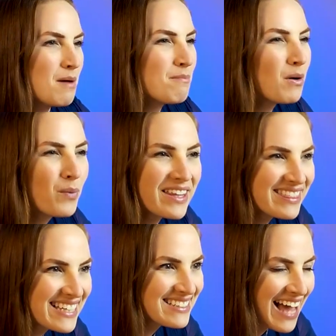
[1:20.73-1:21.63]
But with
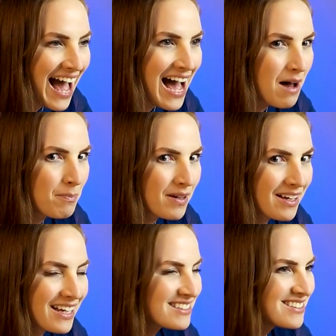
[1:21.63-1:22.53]
this app,
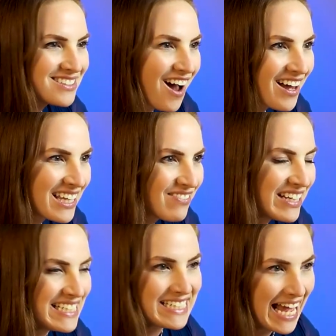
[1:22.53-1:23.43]
it's not even
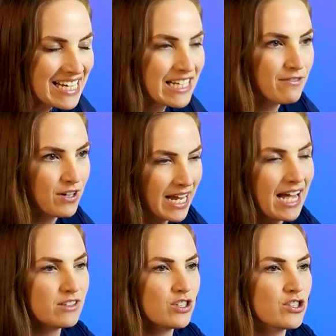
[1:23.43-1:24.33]
intended for
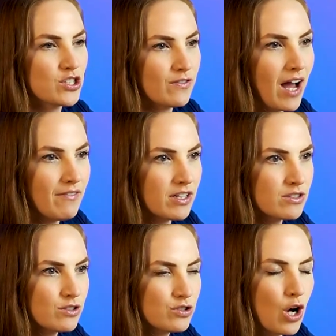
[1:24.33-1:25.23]
cancer
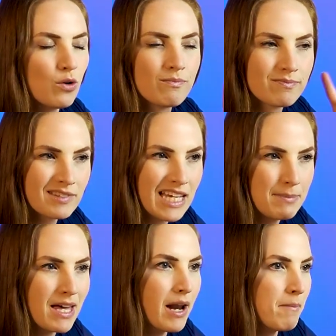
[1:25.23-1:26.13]
survivors. So
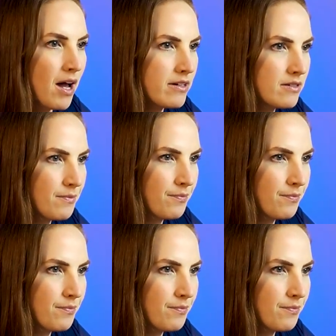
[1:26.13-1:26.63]
keep that in mind.